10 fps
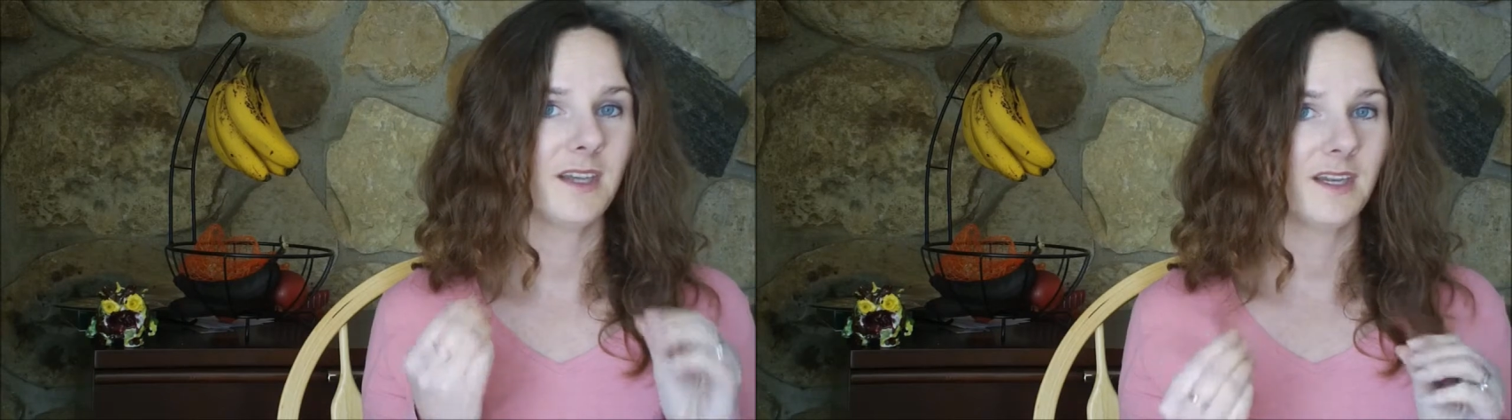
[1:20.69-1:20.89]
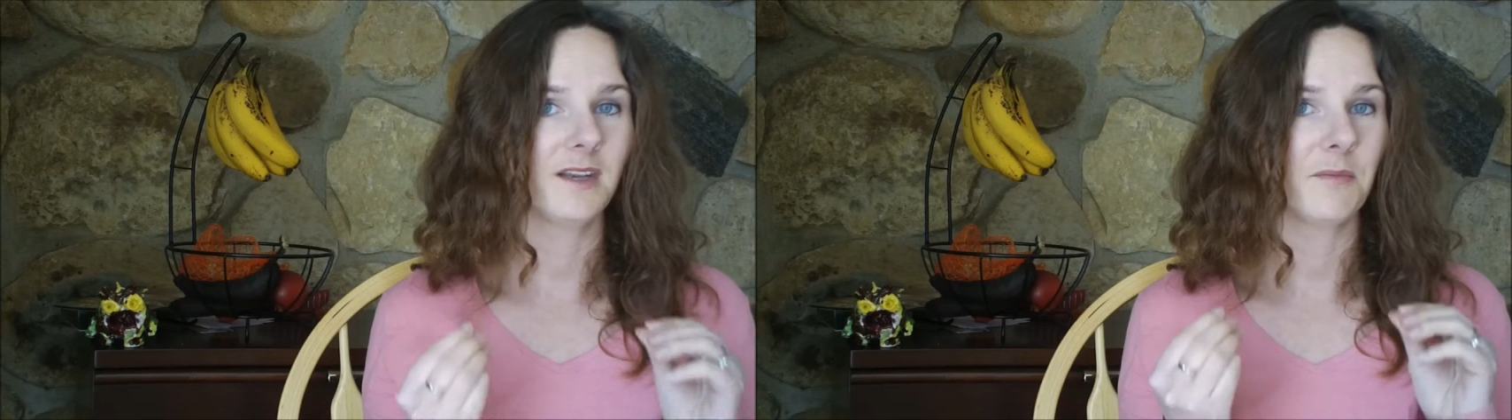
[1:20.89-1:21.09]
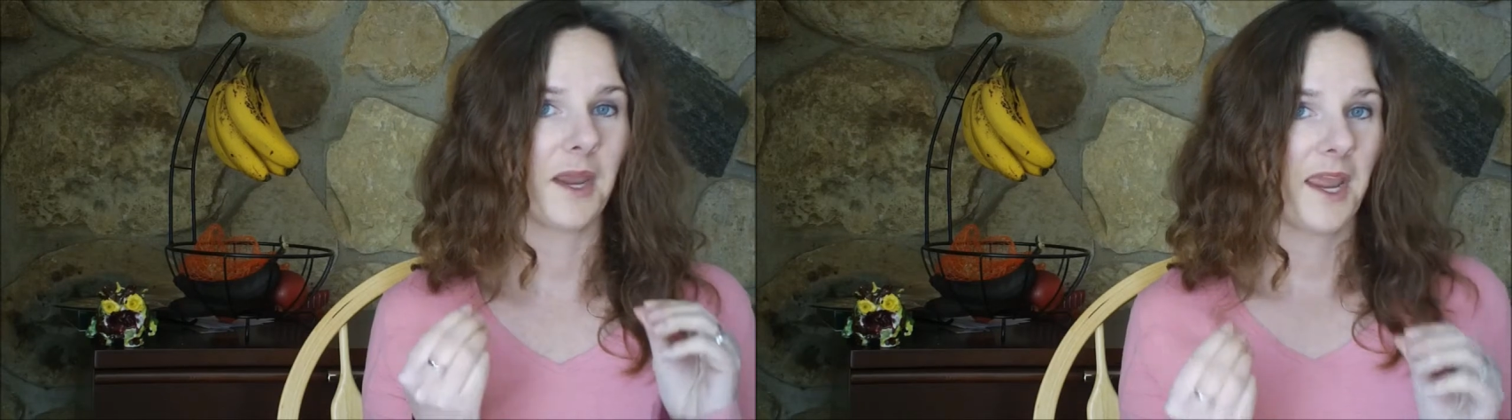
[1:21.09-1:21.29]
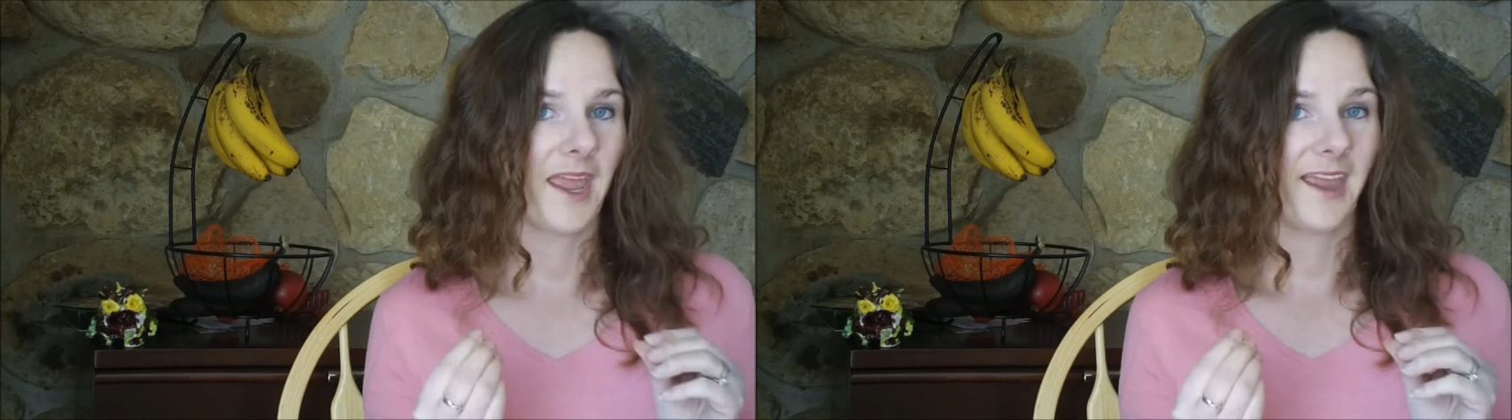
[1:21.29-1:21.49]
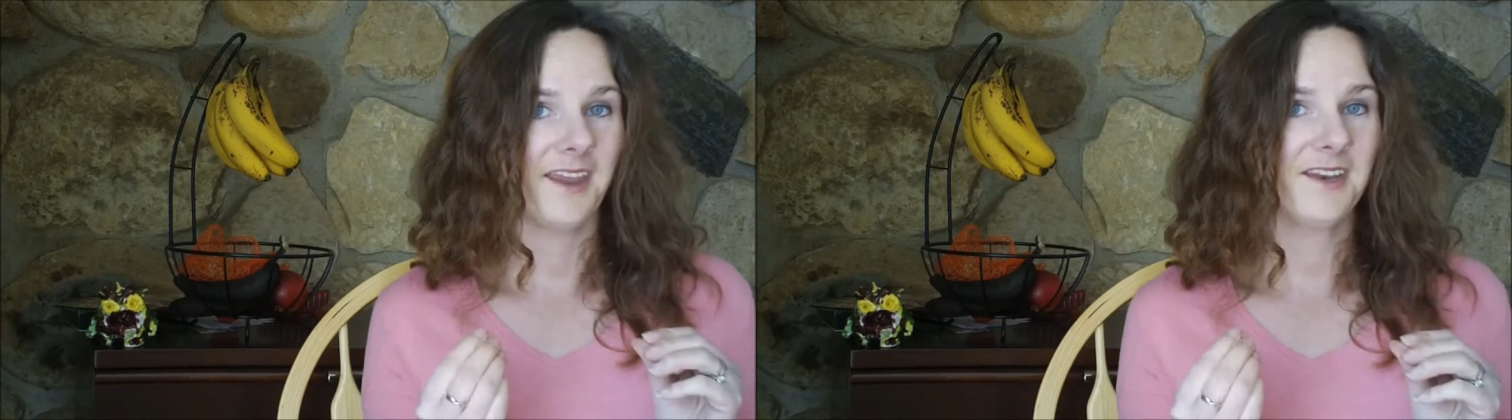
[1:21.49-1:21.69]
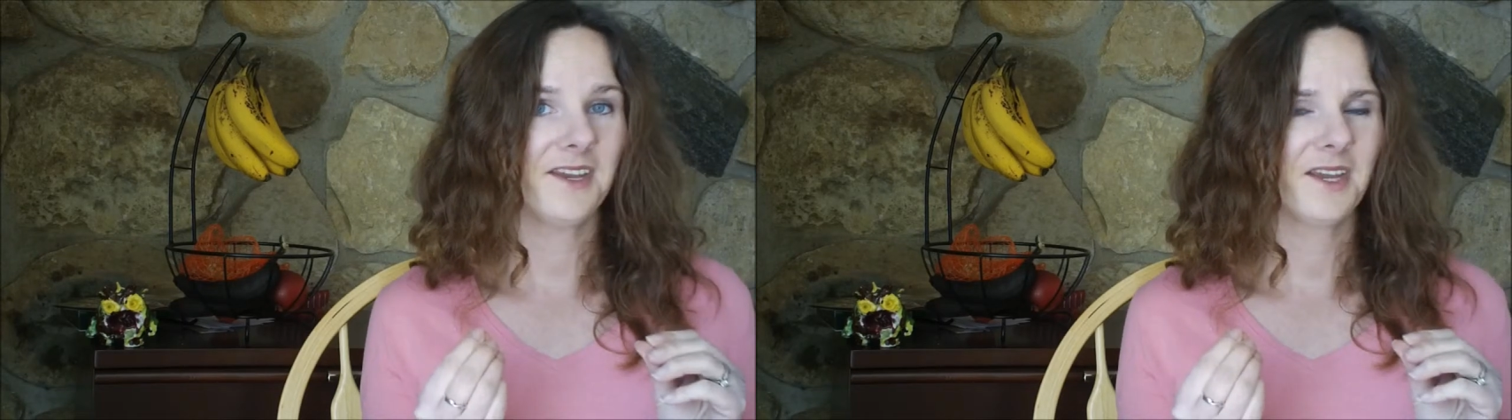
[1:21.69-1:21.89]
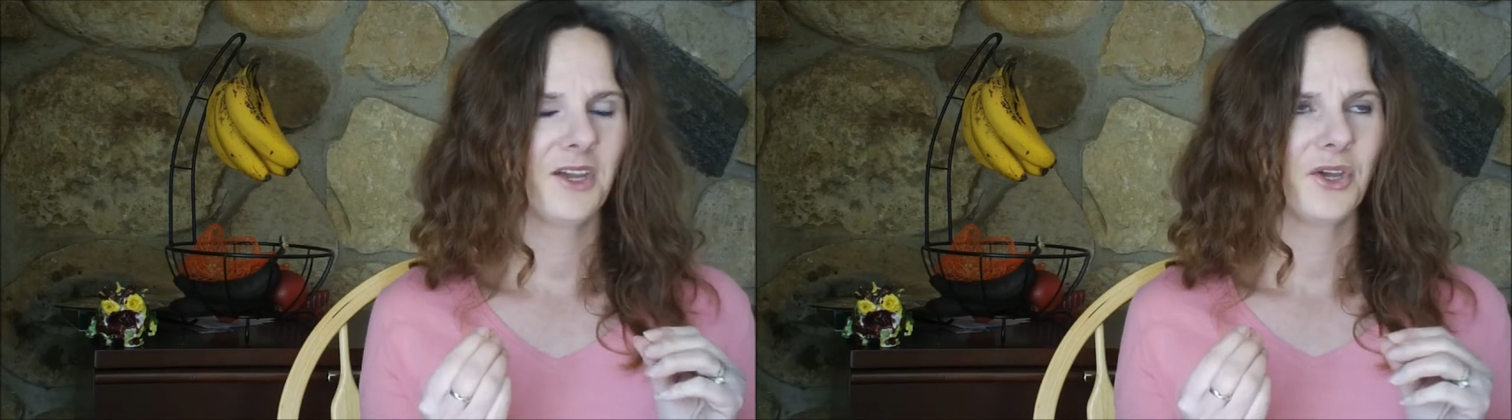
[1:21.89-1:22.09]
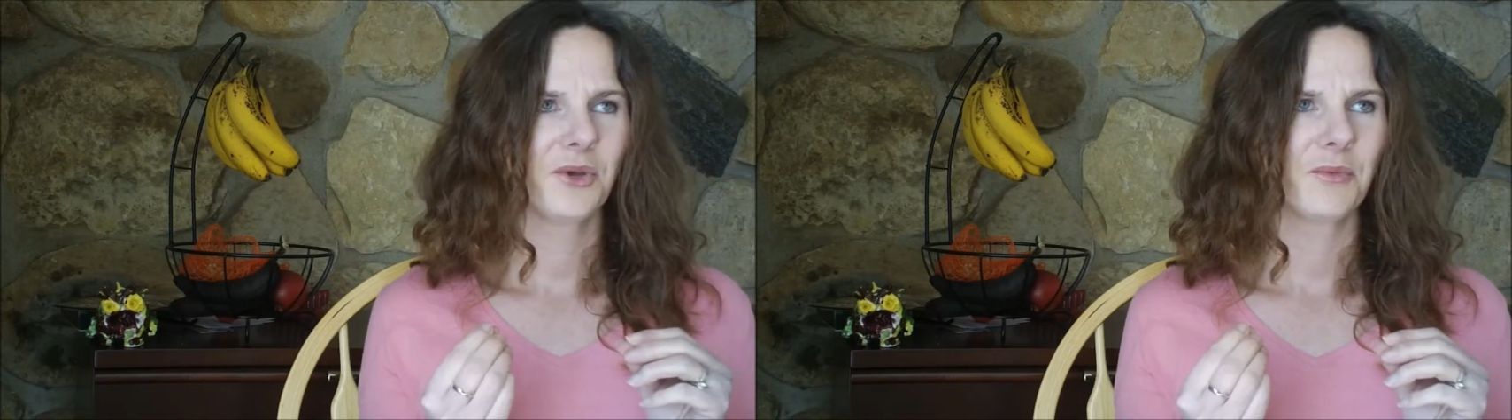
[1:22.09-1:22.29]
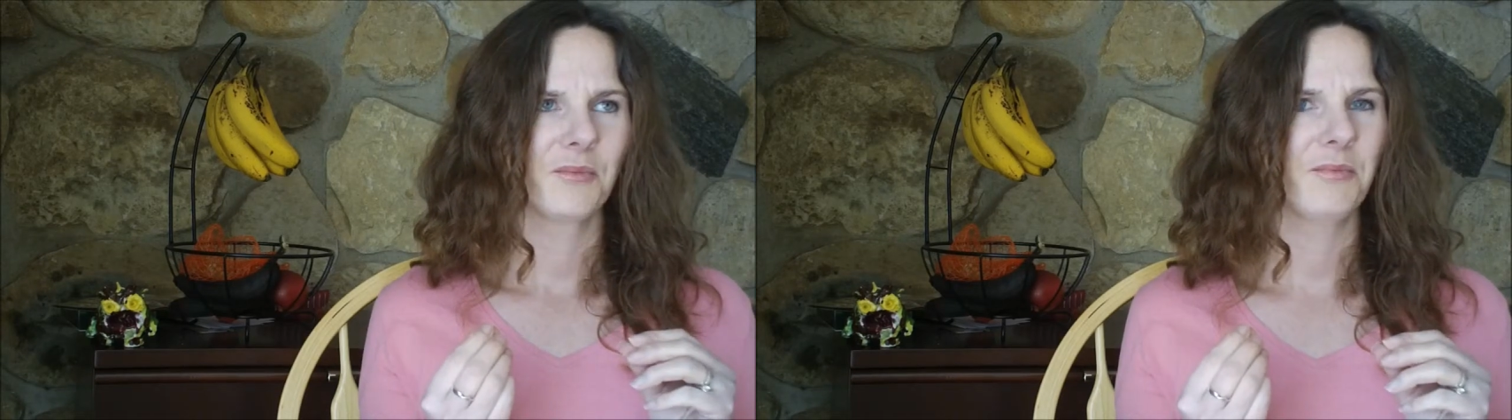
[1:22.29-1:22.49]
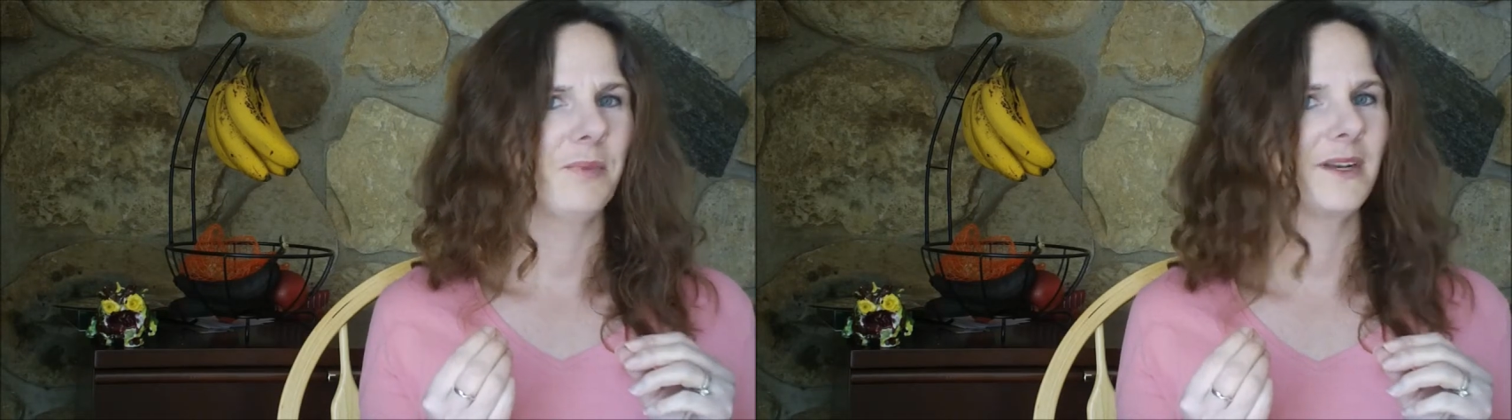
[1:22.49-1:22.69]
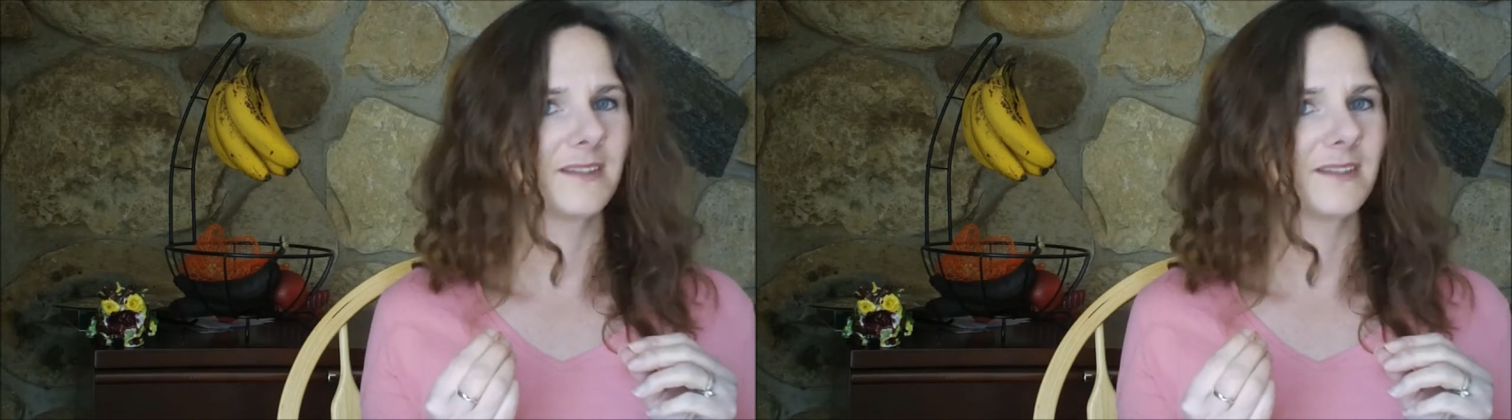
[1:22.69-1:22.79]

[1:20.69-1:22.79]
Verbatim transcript: in my head, but